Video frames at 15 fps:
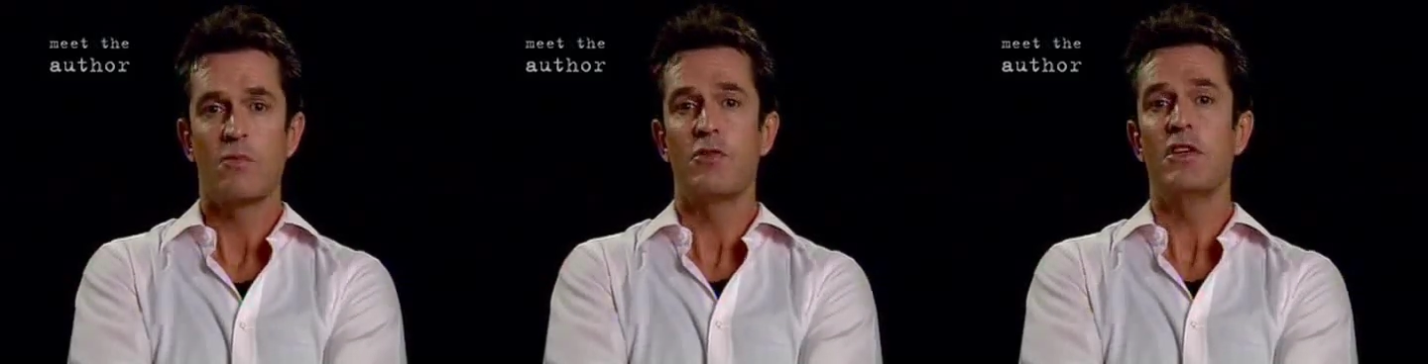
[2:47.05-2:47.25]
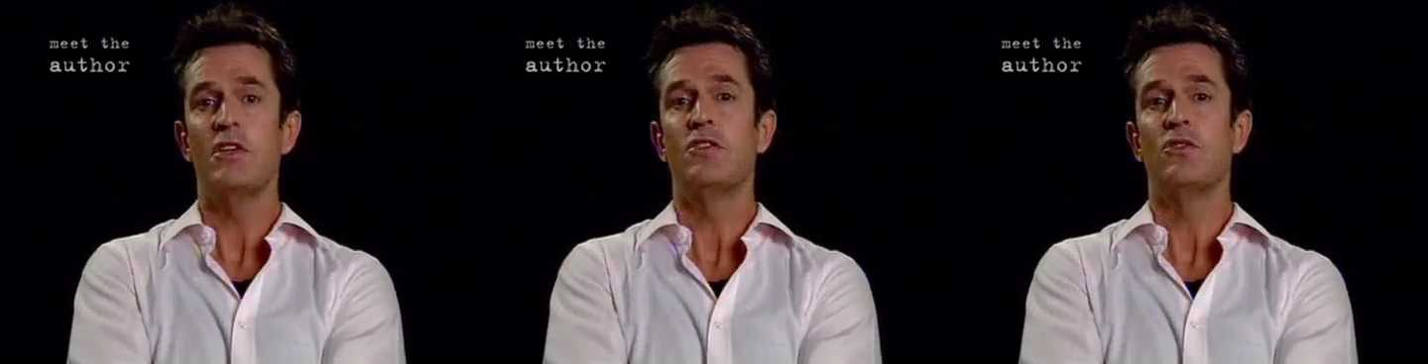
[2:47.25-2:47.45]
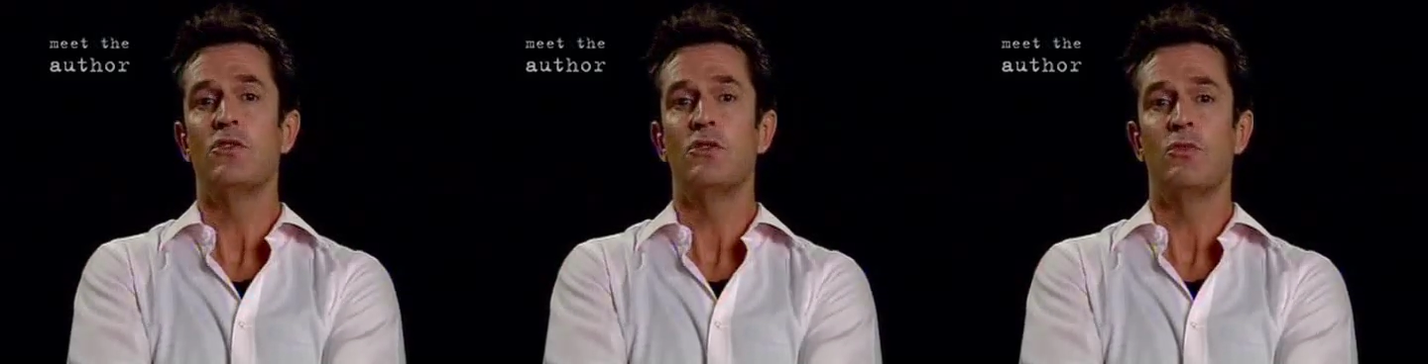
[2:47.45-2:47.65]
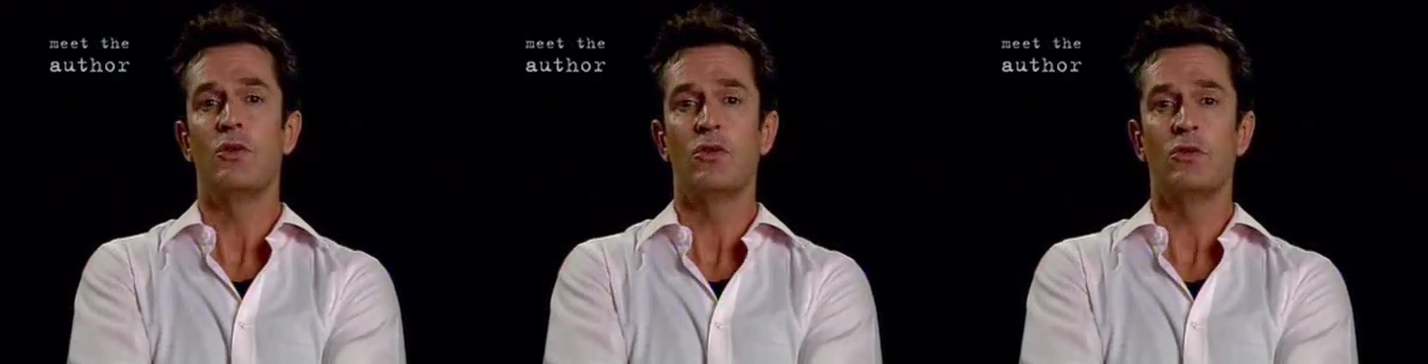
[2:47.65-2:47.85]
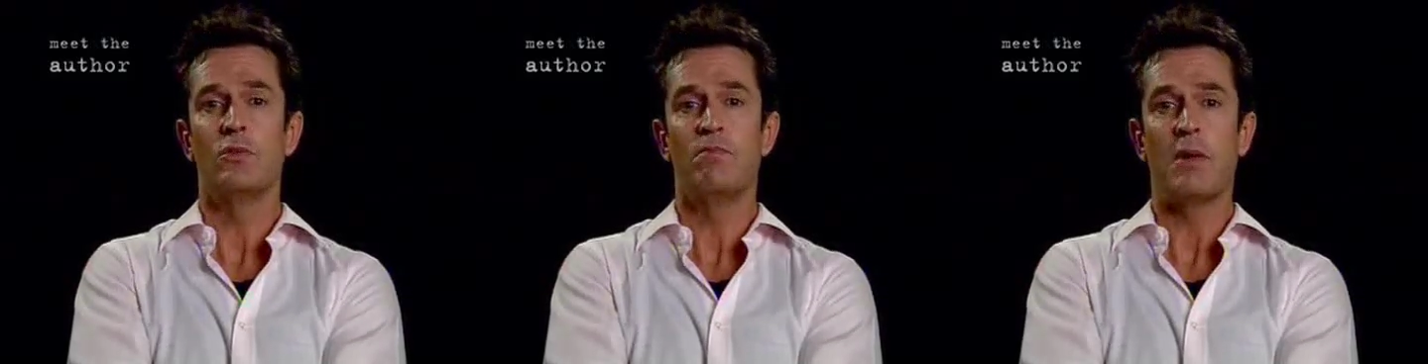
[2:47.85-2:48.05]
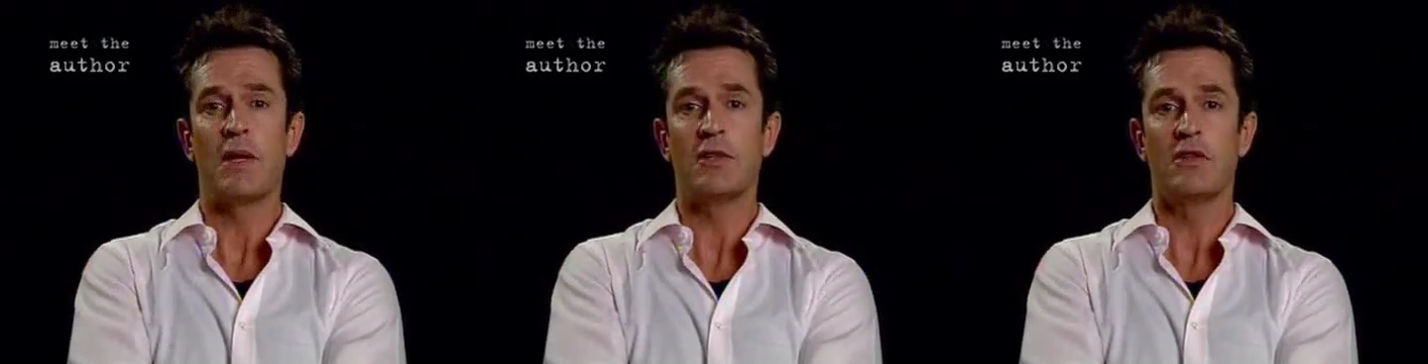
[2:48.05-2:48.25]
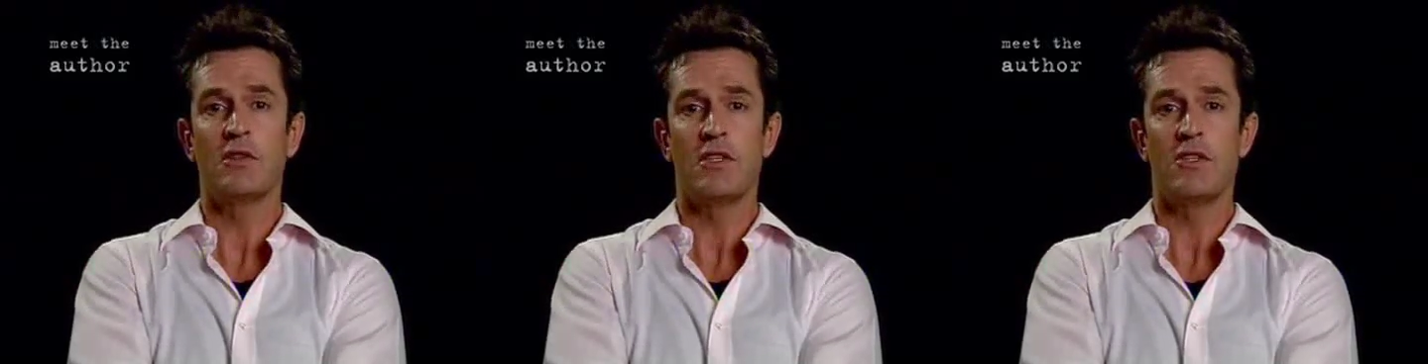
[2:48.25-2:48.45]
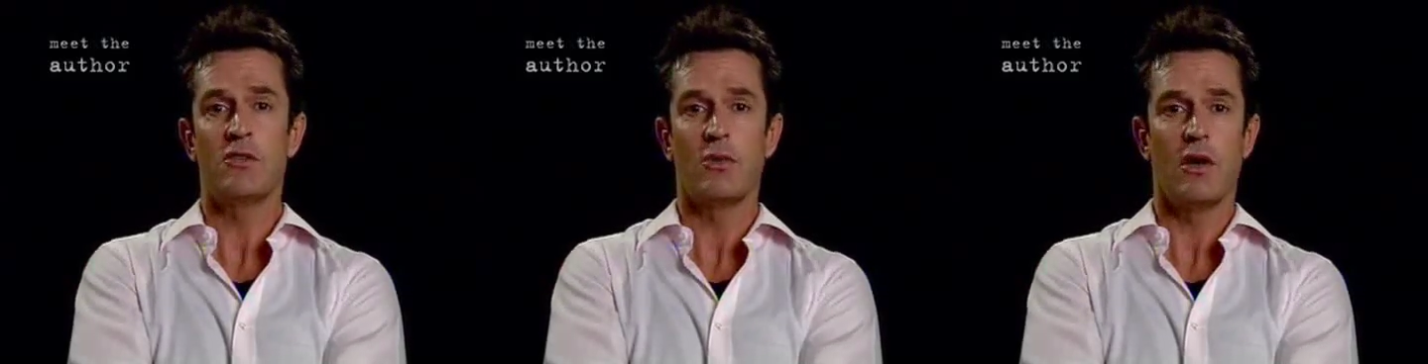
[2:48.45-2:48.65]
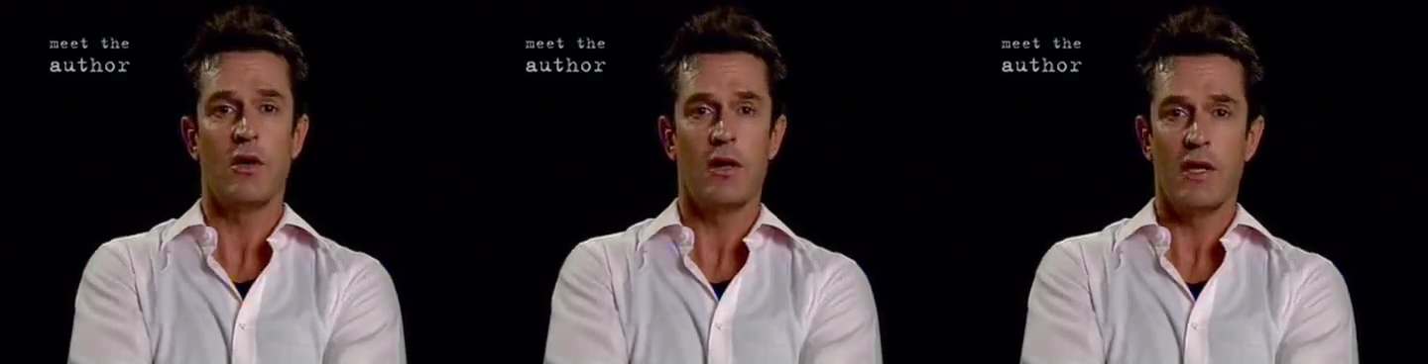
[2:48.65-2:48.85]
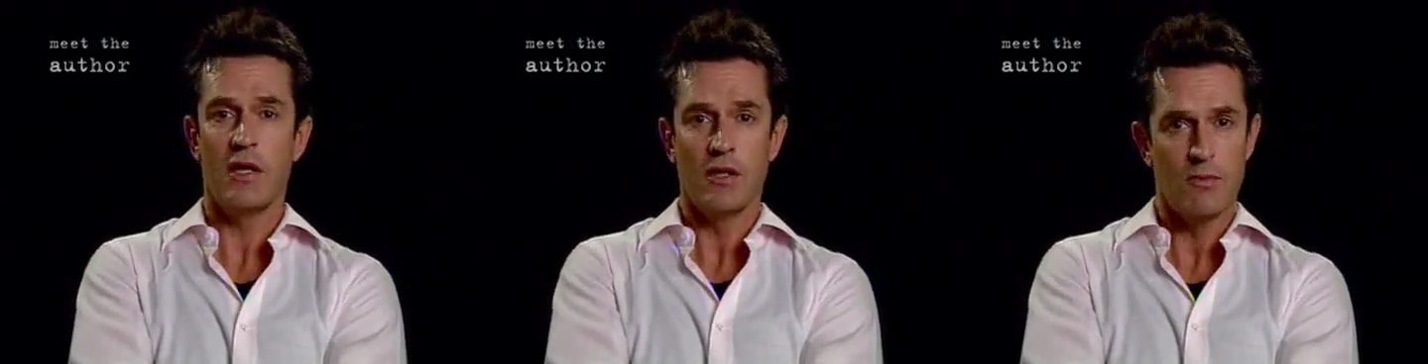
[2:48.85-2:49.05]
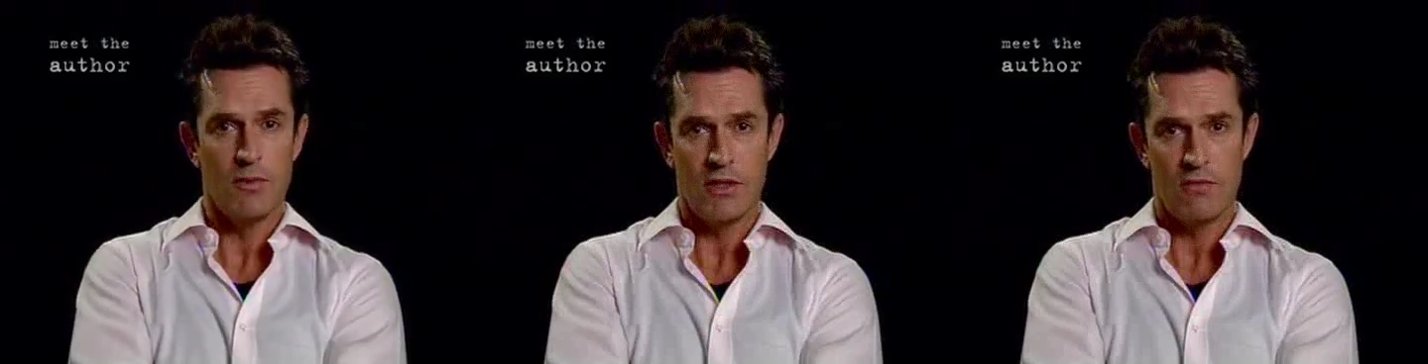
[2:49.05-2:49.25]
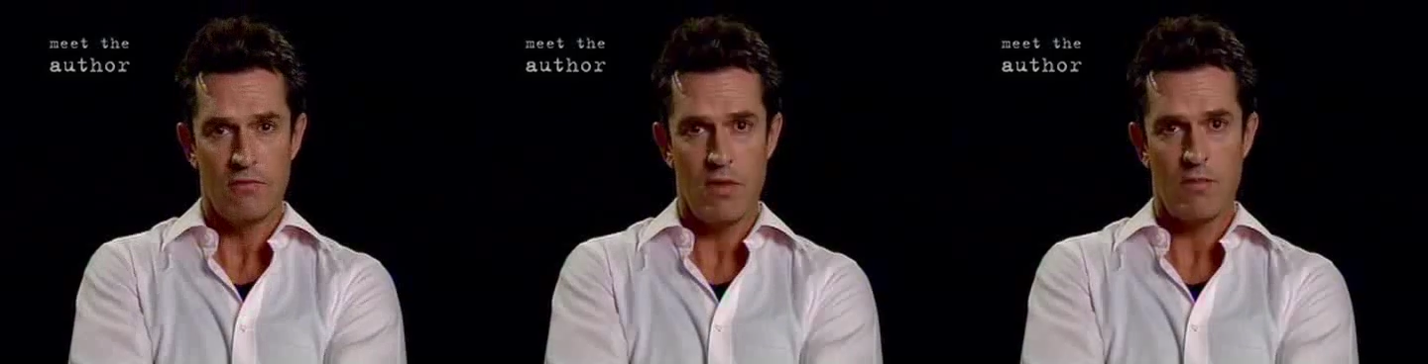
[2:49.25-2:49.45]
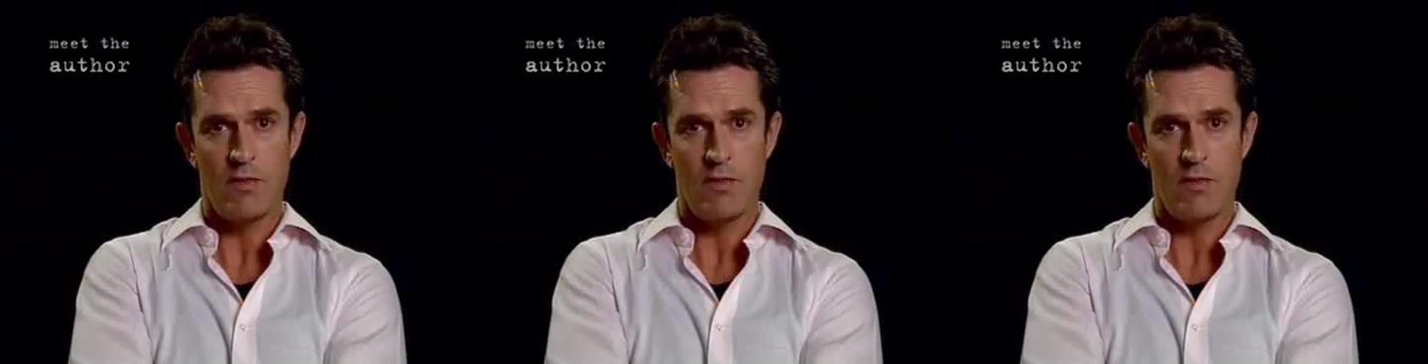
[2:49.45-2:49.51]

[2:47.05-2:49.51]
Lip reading: So pretty soon we all bundled into our Hillman,